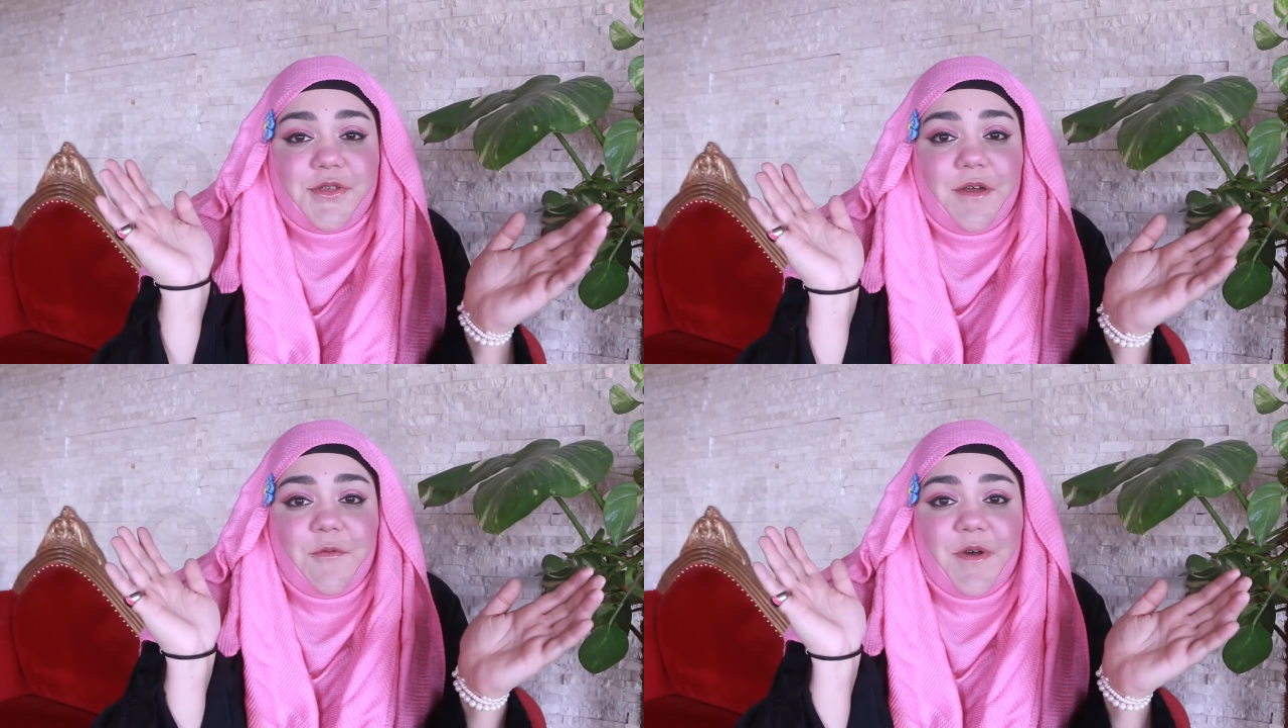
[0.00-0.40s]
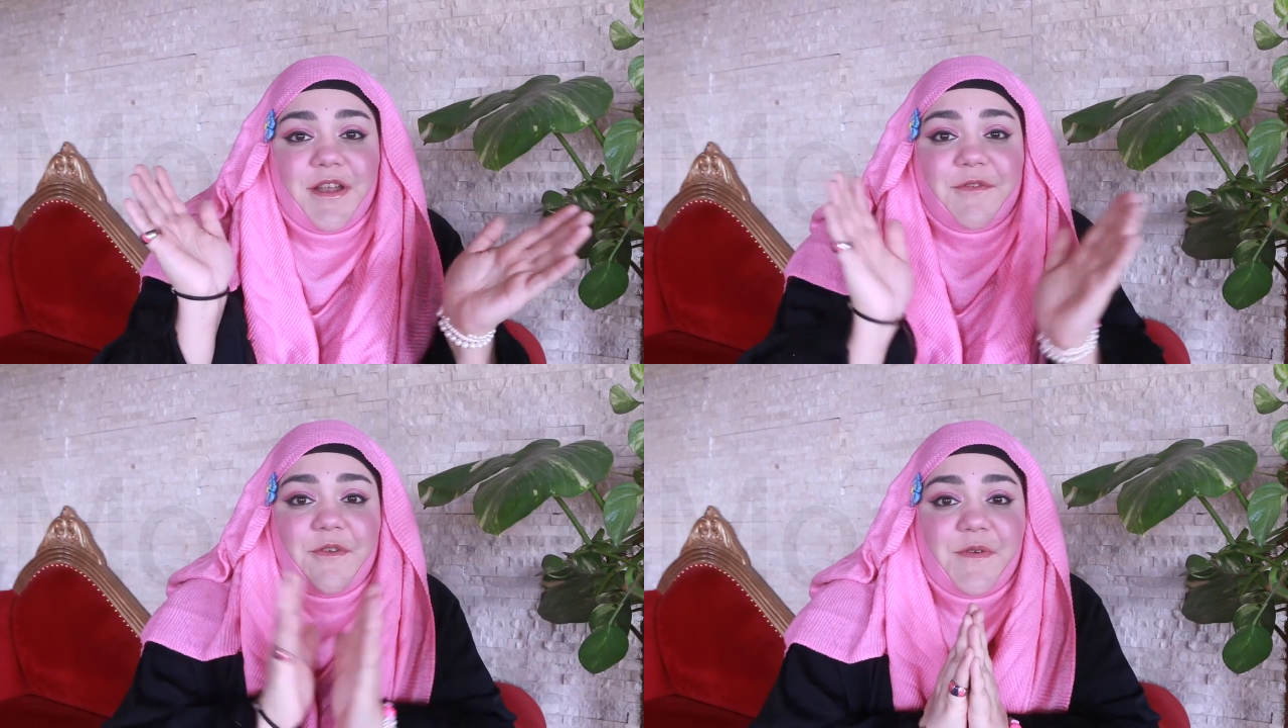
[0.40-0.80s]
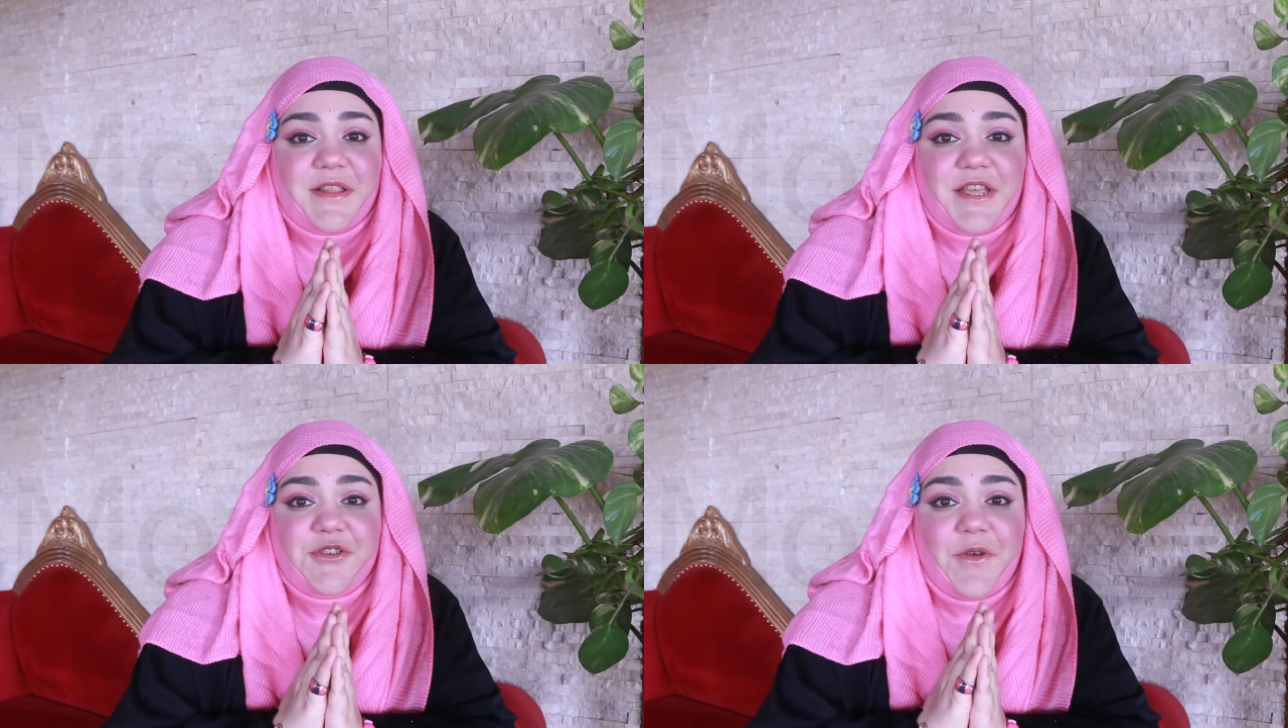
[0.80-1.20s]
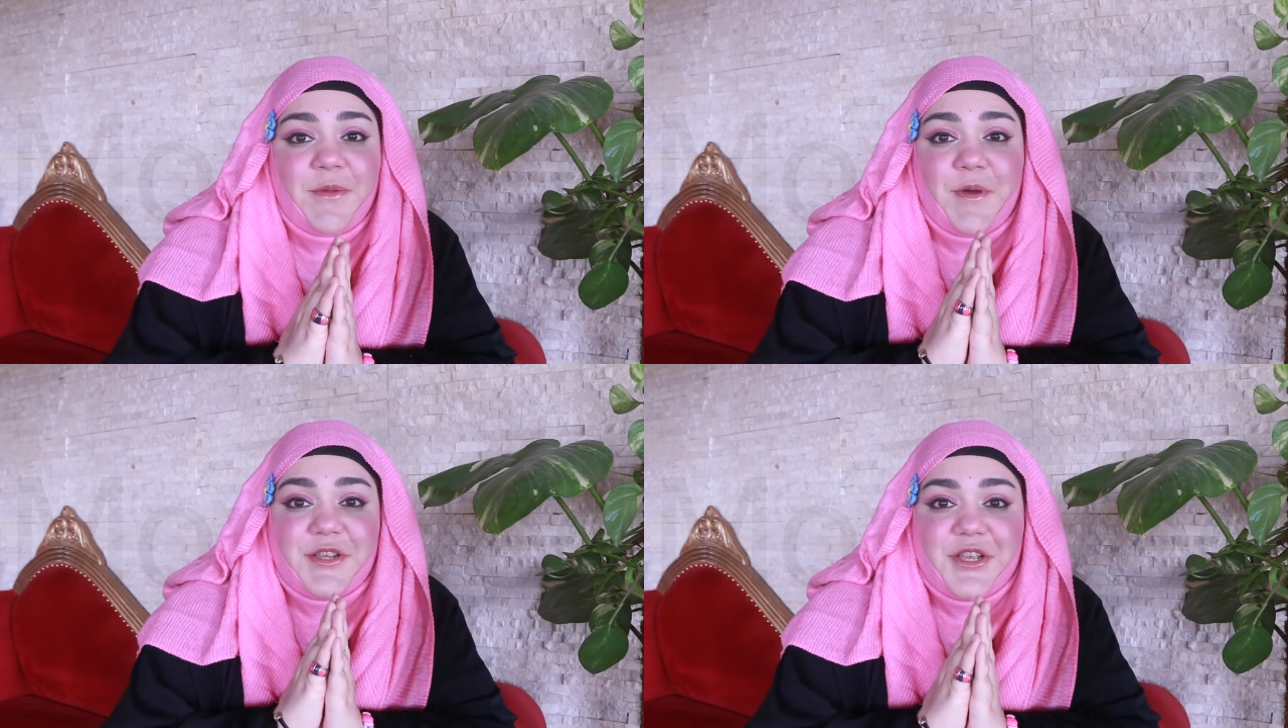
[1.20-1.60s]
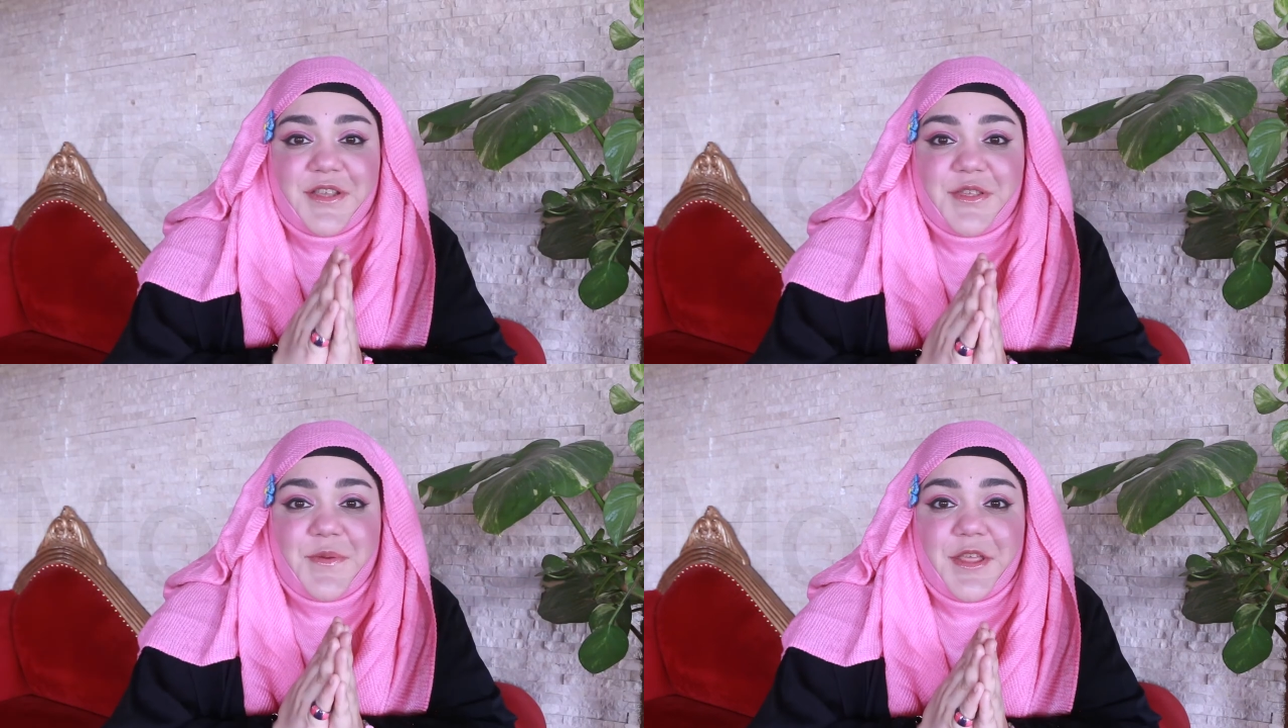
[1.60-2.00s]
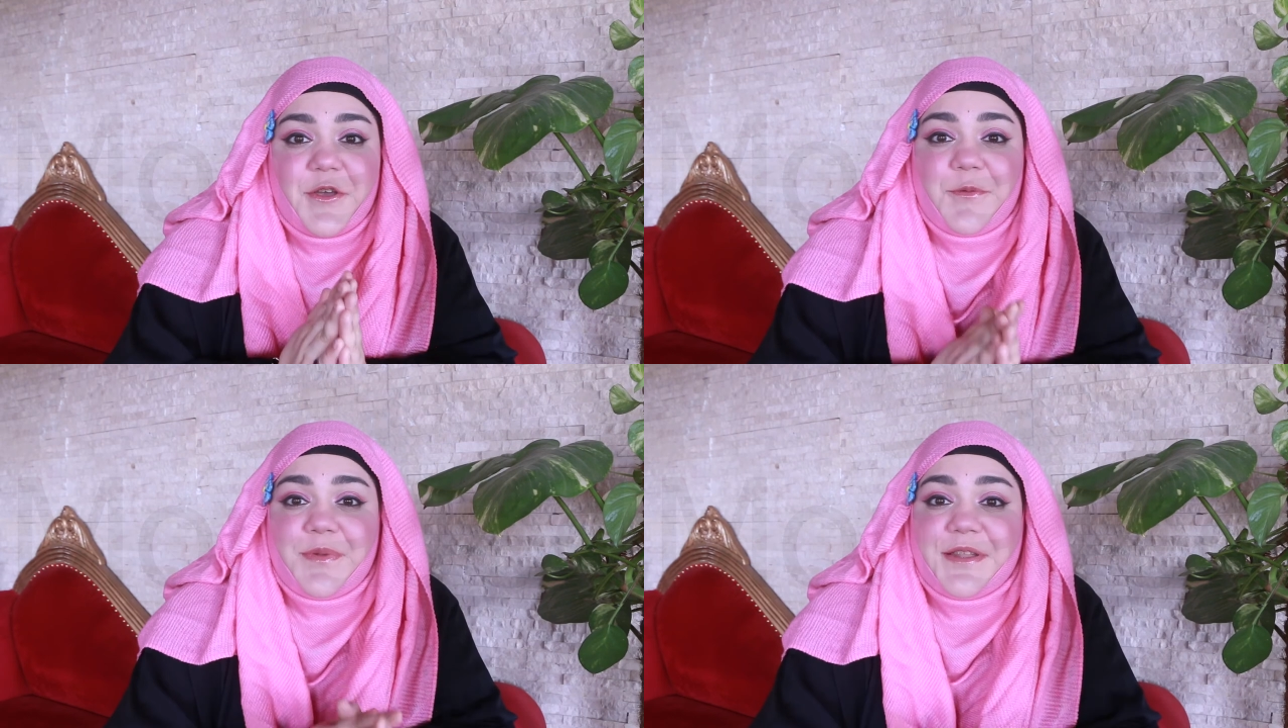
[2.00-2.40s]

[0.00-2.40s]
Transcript: So everyone, if you really enjoyed watching this video,